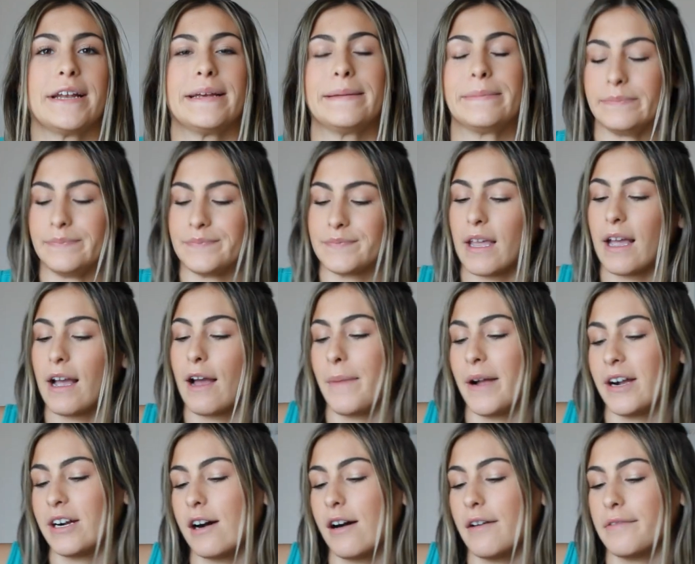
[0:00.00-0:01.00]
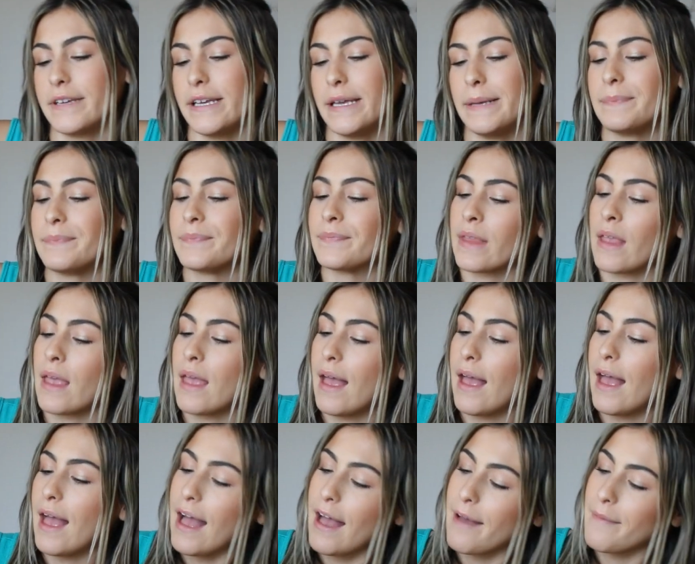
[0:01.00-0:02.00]
I got my coffee.
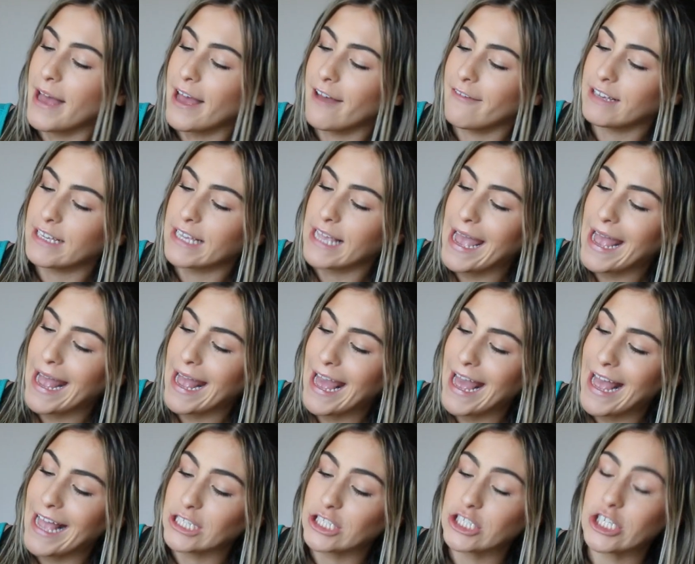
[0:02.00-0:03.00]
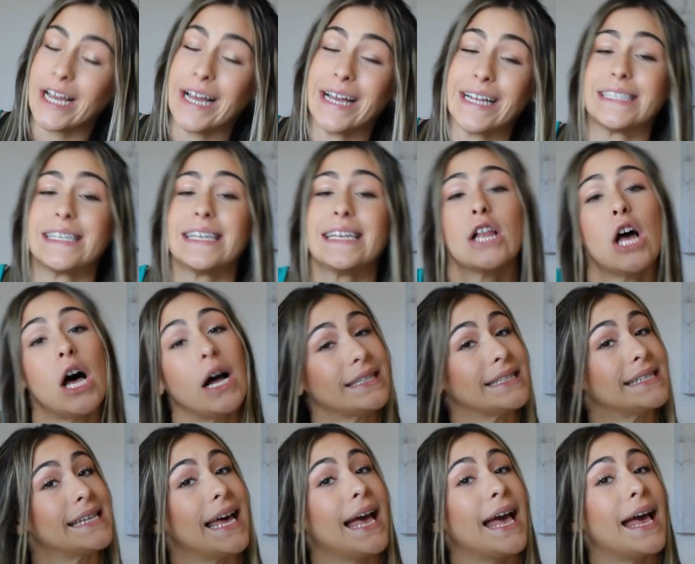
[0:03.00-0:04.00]
I'm having a chai tea
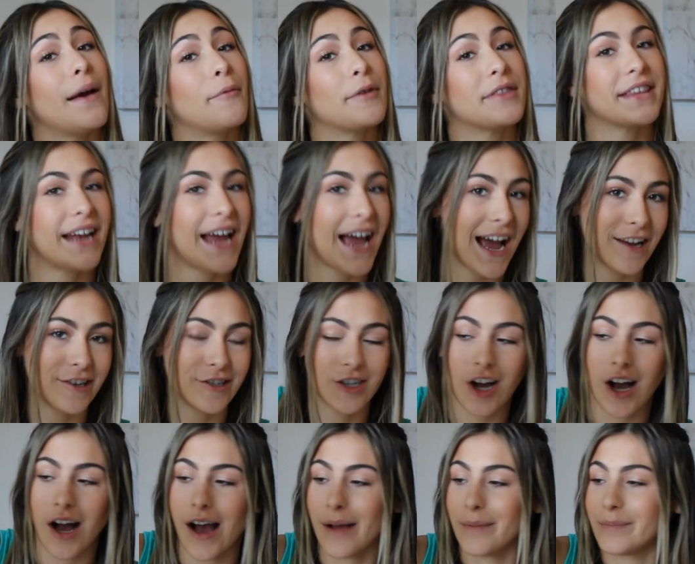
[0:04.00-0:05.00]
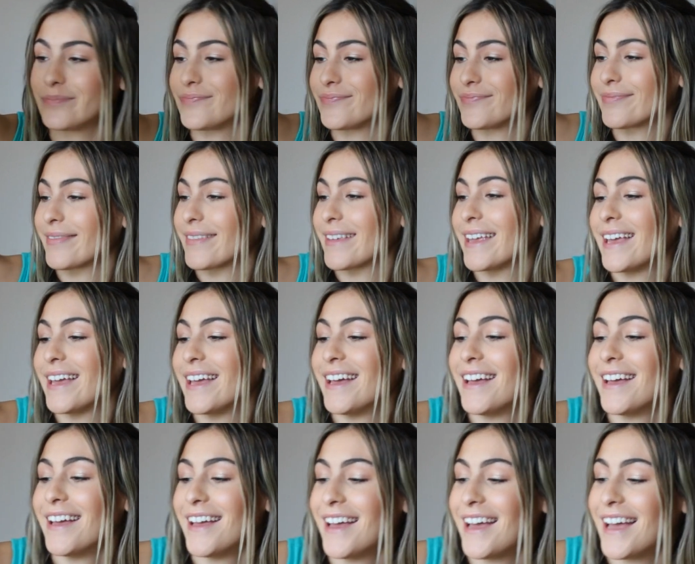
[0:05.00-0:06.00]
latte with an ad shot.
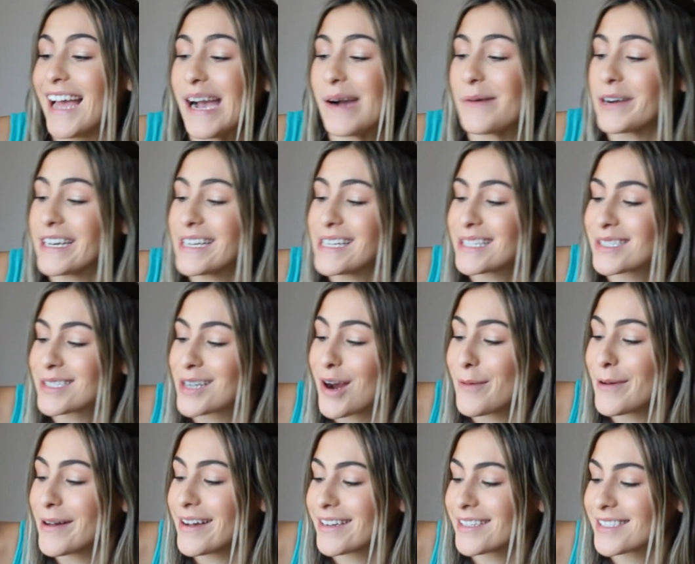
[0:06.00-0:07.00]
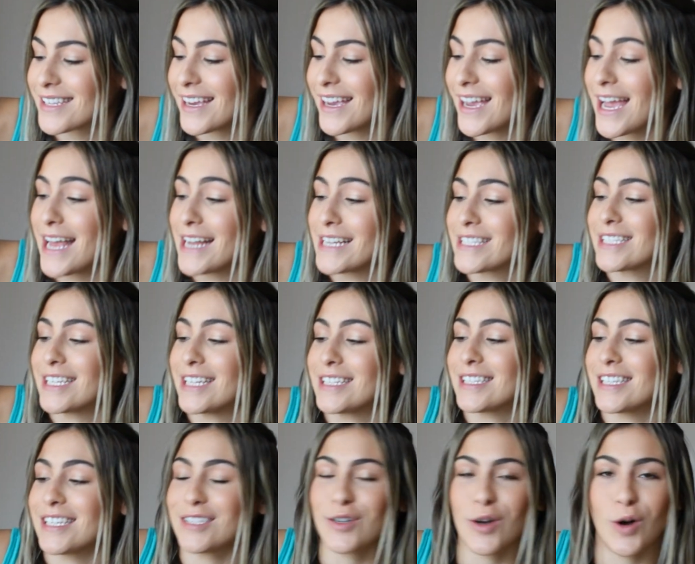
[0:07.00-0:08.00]
I work at Starbucks, and
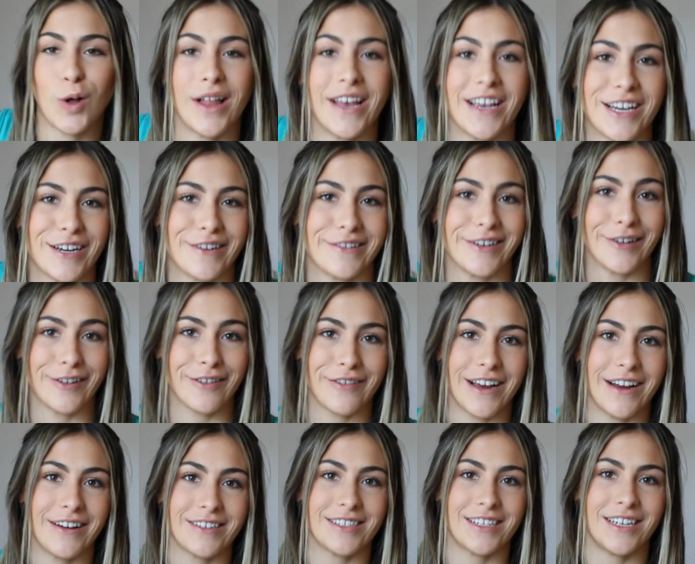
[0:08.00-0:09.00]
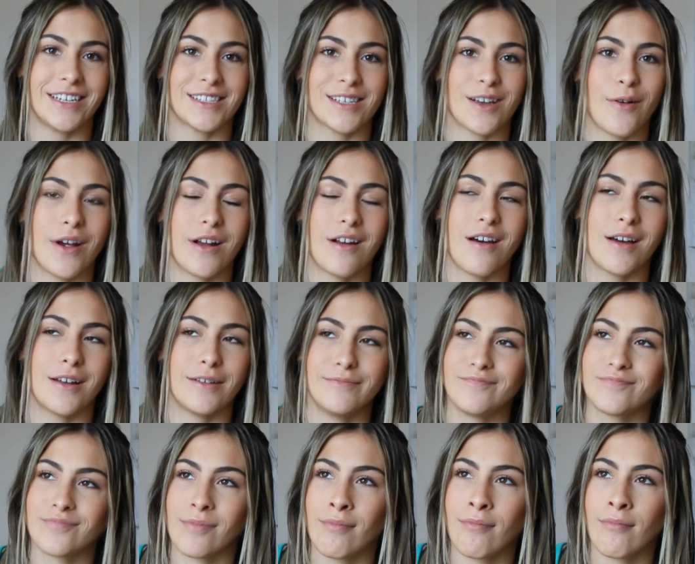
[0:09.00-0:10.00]
since this whole coronavirus thing is going
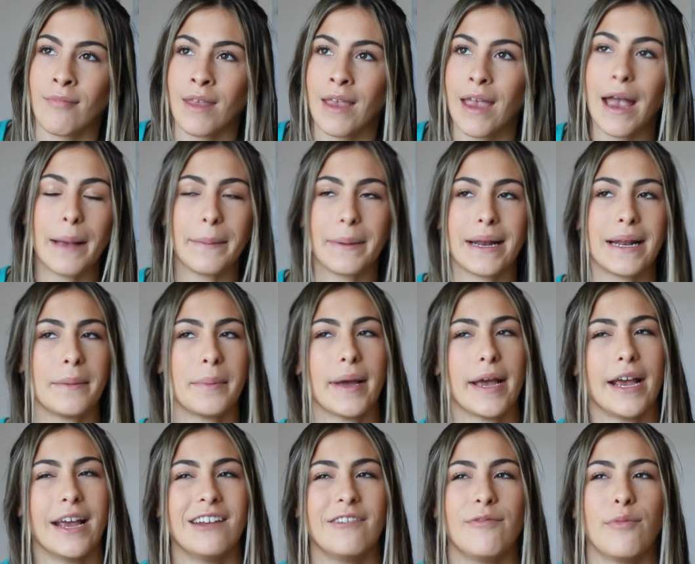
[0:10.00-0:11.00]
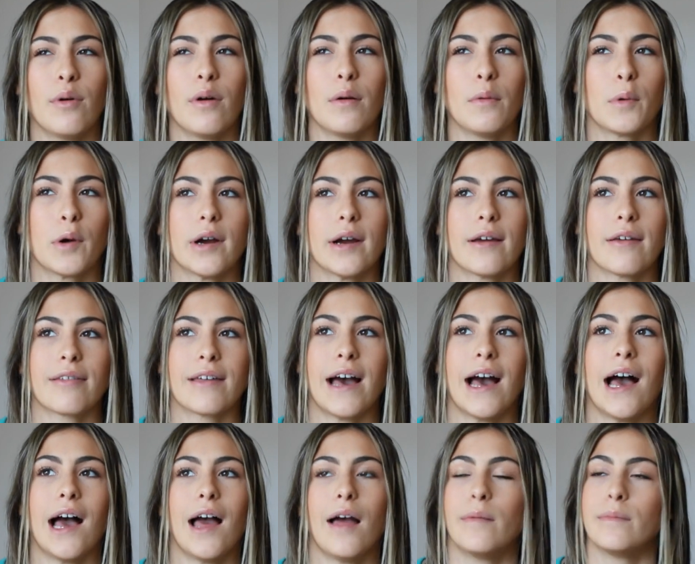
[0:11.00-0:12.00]
on, I'm getting paid for work
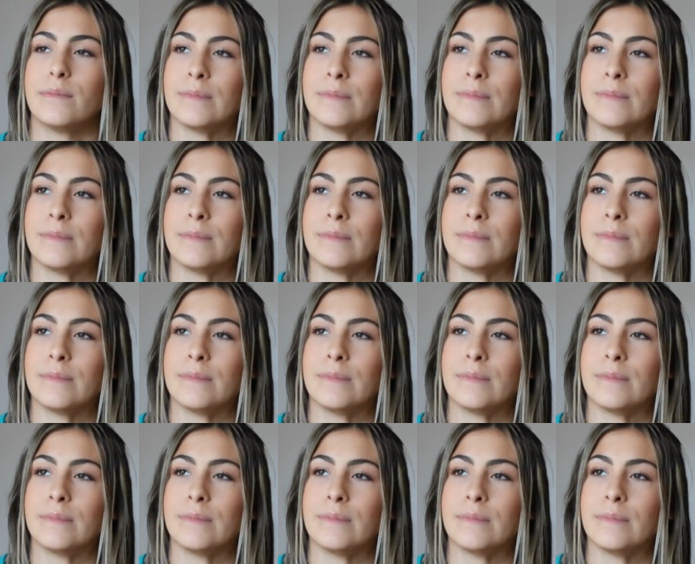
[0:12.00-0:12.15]
that